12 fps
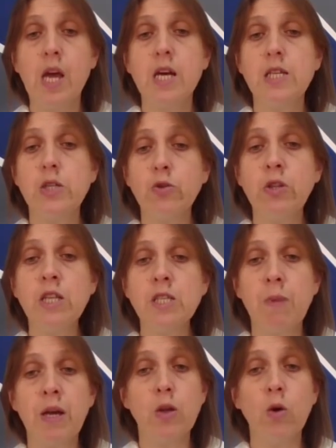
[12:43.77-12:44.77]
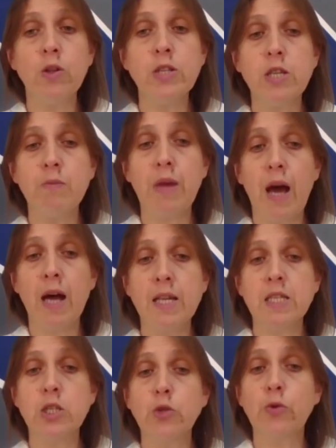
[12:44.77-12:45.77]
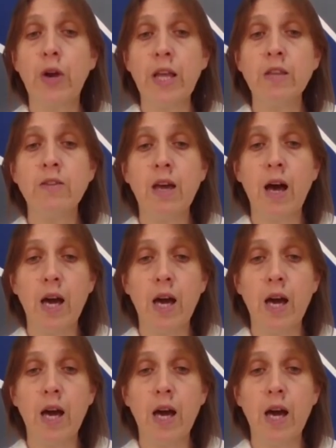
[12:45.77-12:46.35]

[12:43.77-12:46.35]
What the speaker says: Students might also be asked to rank the